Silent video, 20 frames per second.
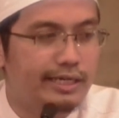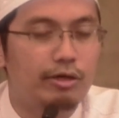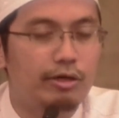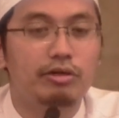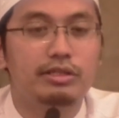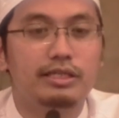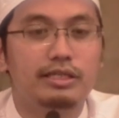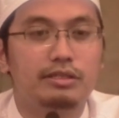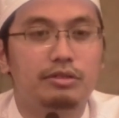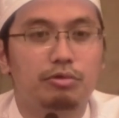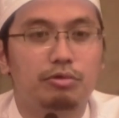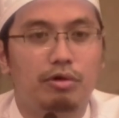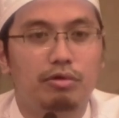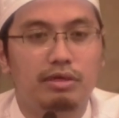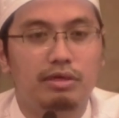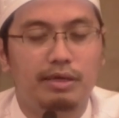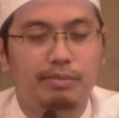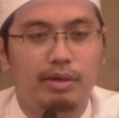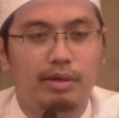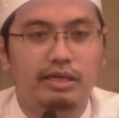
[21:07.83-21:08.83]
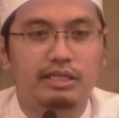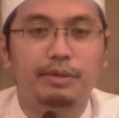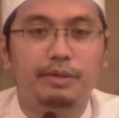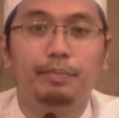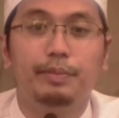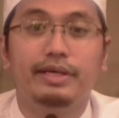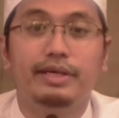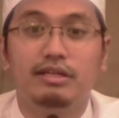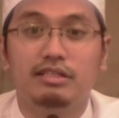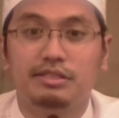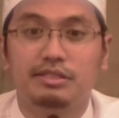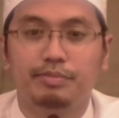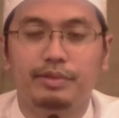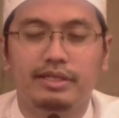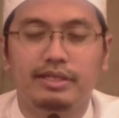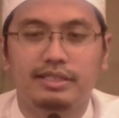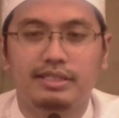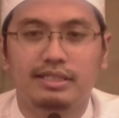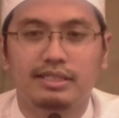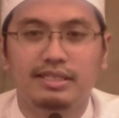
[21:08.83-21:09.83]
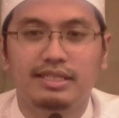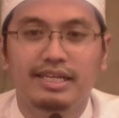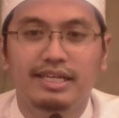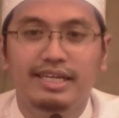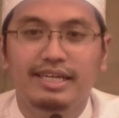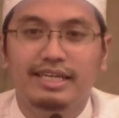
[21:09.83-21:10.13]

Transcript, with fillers: according to ulama, the biggest miracle